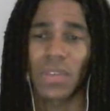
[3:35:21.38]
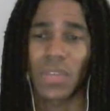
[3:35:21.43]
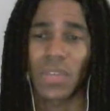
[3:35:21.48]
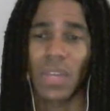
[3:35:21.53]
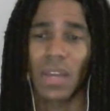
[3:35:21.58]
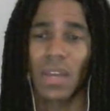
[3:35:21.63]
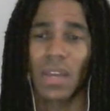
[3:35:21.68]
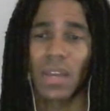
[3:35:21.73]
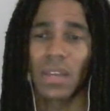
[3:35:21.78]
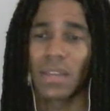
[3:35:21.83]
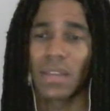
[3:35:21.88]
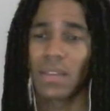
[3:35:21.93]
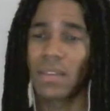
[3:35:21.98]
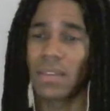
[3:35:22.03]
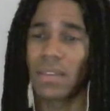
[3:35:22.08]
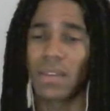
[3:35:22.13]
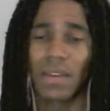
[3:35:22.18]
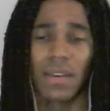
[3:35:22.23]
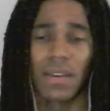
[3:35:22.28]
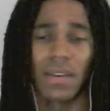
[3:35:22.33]

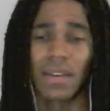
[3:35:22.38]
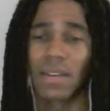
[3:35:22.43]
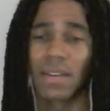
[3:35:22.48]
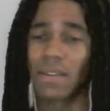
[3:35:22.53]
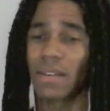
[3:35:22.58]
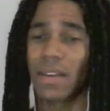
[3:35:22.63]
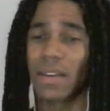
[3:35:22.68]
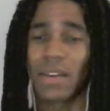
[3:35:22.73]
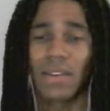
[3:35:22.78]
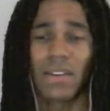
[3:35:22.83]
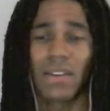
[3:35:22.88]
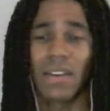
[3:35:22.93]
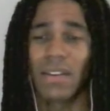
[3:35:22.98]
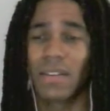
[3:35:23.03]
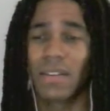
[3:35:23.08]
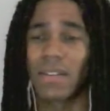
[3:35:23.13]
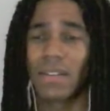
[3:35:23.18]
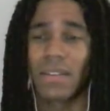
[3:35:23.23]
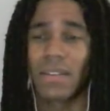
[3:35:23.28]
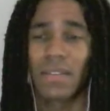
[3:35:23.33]
I don't know,
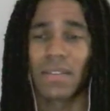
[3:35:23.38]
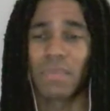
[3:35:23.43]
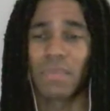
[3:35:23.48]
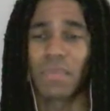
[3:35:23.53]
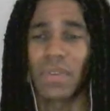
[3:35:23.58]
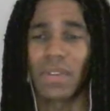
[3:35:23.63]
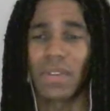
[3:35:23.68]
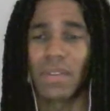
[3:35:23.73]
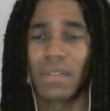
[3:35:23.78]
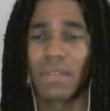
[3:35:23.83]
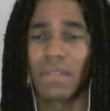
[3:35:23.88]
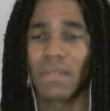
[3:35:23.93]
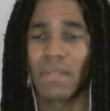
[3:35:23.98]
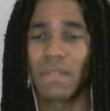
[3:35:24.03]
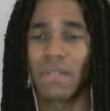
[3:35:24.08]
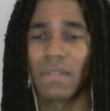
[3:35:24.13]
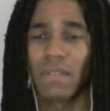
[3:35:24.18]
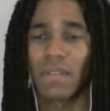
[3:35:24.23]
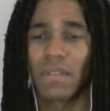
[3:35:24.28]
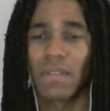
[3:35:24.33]
but
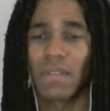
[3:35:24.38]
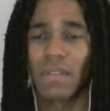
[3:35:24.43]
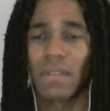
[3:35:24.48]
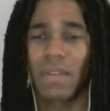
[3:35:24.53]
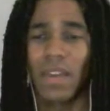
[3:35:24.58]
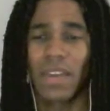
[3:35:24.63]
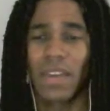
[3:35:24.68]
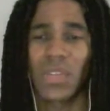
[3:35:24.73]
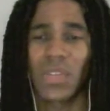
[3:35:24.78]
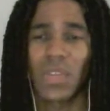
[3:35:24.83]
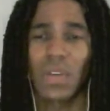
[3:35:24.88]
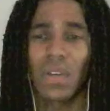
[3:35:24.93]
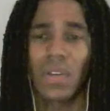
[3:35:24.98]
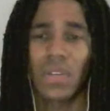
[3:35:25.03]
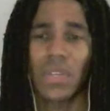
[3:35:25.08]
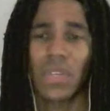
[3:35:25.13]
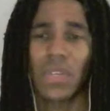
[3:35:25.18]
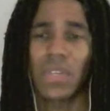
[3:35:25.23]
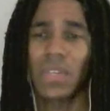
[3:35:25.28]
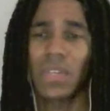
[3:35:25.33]
hey, as long
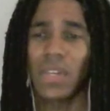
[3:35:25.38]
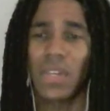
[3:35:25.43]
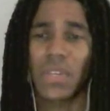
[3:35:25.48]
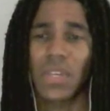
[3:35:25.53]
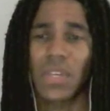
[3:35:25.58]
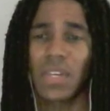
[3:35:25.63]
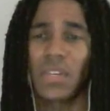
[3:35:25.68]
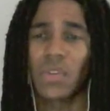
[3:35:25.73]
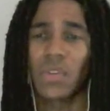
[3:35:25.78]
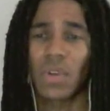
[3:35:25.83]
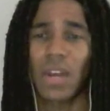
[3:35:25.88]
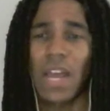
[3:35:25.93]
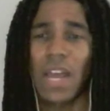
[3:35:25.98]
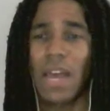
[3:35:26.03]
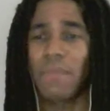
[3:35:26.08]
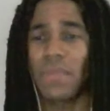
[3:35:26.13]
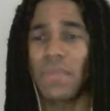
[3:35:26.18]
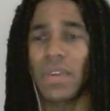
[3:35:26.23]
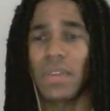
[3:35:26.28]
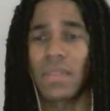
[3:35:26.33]
as today's kids are
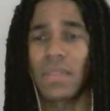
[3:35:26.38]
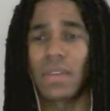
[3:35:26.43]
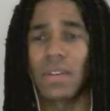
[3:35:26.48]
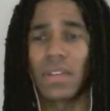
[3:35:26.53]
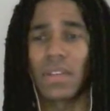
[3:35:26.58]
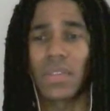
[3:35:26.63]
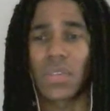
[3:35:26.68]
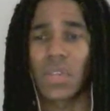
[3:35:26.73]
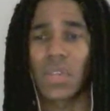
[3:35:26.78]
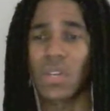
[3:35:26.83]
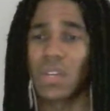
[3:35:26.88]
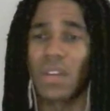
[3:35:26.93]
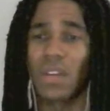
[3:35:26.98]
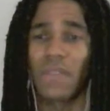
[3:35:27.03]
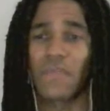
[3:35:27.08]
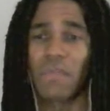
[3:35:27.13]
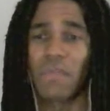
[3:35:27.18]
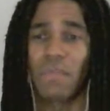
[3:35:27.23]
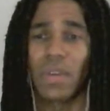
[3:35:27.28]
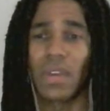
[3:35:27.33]
happy, then it's good enough
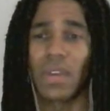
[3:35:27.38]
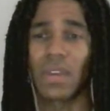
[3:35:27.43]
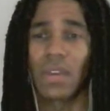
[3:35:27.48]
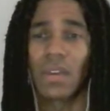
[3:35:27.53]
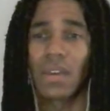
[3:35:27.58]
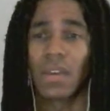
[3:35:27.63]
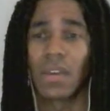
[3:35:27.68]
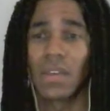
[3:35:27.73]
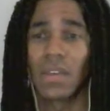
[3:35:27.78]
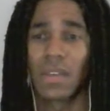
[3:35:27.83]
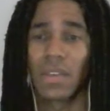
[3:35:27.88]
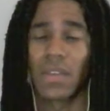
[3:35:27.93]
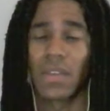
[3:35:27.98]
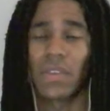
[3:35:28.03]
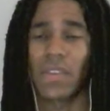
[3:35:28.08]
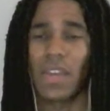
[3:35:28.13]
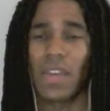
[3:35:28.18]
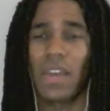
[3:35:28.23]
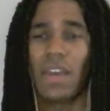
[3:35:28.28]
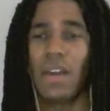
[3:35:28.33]
for me. Because
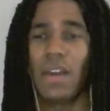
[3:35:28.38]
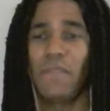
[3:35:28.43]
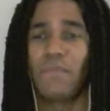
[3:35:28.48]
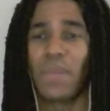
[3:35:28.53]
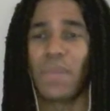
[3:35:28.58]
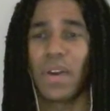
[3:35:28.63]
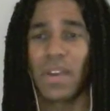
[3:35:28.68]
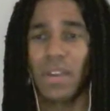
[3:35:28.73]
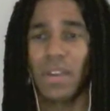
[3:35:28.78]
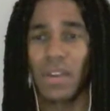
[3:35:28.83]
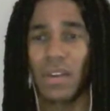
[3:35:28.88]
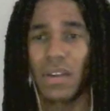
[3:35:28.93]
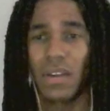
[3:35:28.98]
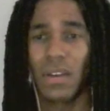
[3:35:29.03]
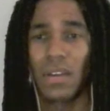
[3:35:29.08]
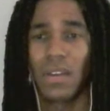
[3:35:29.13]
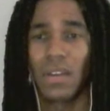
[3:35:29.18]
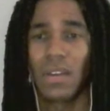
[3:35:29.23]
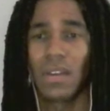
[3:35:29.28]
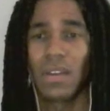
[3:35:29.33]
I have my
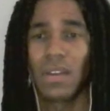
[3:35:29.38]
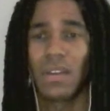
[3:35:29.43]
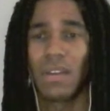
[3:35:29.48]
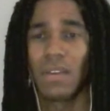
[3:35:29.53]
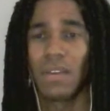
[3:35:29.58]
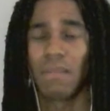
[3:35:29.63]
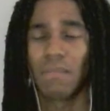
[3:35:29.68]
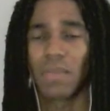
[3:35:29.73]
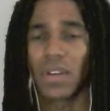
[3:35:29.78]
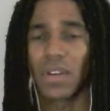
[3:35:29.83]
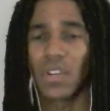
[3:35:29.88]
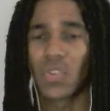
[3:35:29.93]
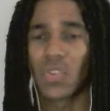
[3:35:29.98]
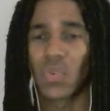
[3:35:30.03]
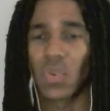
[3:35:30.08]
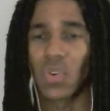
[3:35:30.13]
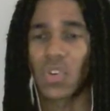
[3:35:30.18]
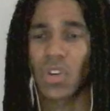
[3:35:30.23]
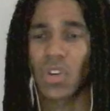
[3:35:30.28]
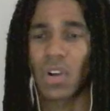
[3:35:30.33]
my
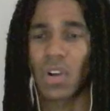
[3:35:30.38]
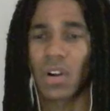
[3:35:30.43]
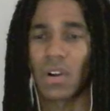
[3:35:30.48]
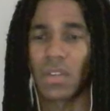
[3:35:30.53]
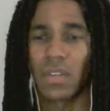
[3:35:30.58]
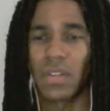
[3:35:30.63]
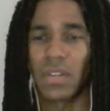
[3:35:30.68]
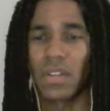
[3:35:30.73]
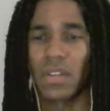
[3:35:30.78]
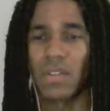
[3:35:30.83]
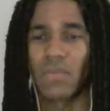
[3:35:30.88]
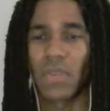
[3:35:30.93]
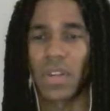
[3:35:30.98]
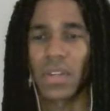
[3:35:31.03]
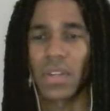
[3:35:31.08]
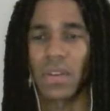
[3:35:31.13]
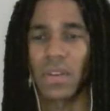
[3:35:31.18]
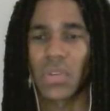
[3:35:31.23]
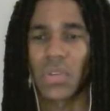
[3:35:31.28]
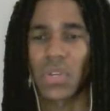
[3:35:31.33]
George Carlin and
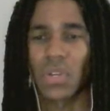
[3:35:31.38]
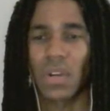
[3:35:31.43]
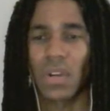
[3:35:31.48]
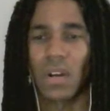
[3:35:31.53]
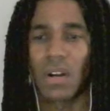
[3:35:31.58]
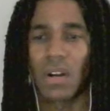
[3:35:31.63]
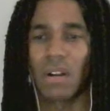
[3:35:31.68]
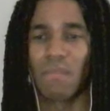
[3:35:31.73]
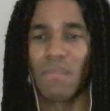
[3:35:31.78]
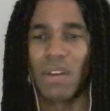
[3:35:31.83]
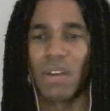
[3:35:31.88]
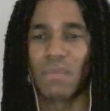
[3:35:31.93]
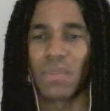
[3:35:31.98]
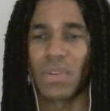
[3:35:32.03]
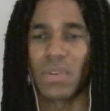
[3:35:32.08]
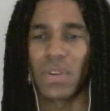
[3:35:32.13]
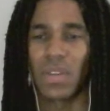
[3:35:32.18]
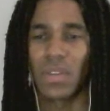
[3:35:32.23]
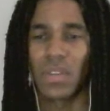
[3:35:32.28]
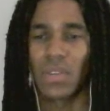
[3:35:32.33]
Ringo Starr
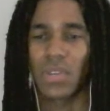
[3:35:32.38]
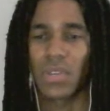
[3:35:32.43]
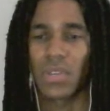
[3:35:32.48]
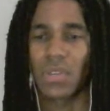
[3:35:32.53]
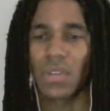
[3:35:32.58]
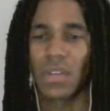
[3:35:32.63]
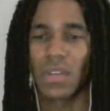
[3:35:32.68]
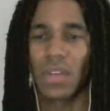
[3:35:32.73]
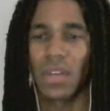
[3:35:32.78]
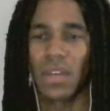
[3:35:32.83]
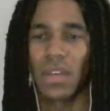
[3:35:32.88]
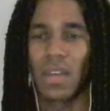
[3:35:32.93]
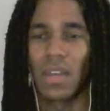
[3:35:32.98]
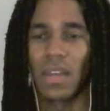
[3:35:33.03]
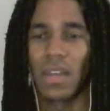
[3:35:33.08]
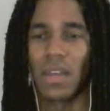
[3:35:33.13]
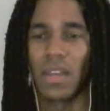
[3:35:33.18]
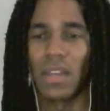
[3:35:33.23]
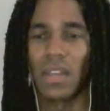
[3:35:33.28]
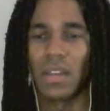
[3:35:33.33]
memories,
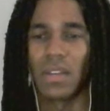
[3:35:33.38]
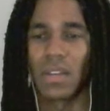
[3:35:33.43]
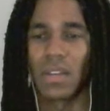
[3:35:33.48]
and